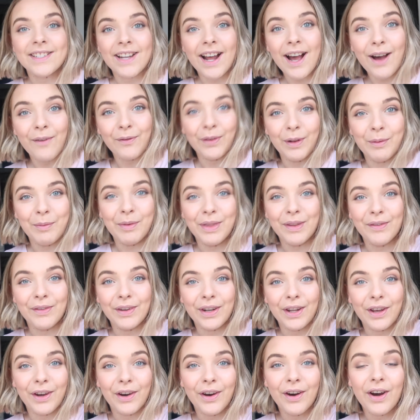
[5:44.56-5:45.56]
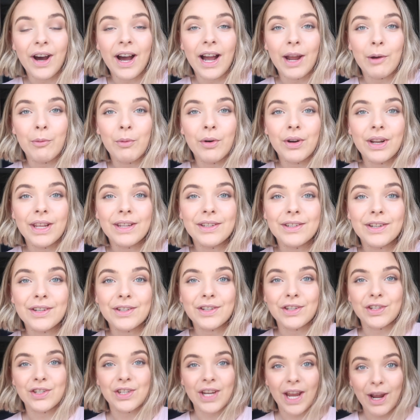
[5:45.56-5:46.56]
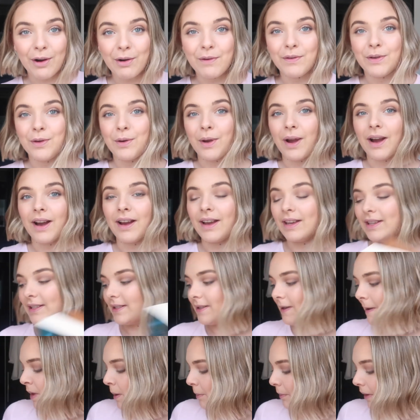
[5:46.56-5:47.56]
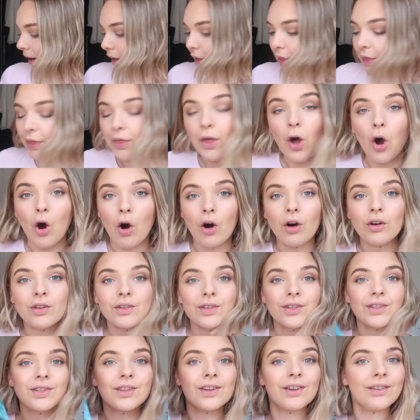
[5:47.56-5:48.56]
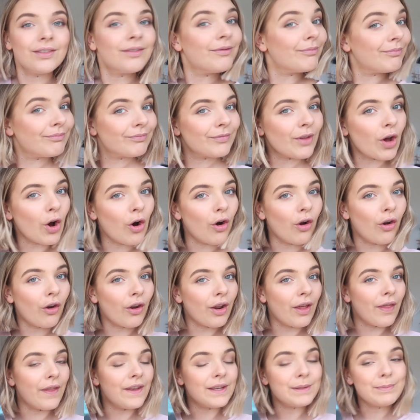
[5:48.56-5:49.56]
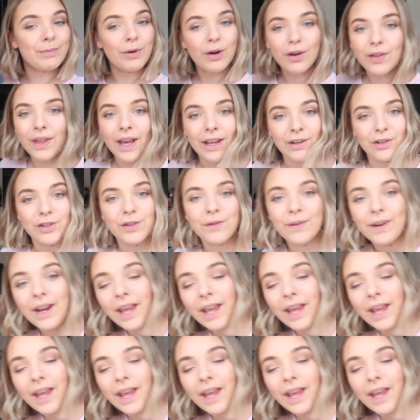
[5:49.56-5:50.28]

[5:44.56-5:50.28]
start filming the video, I wanted to share with you guys my thoughts on this book that I just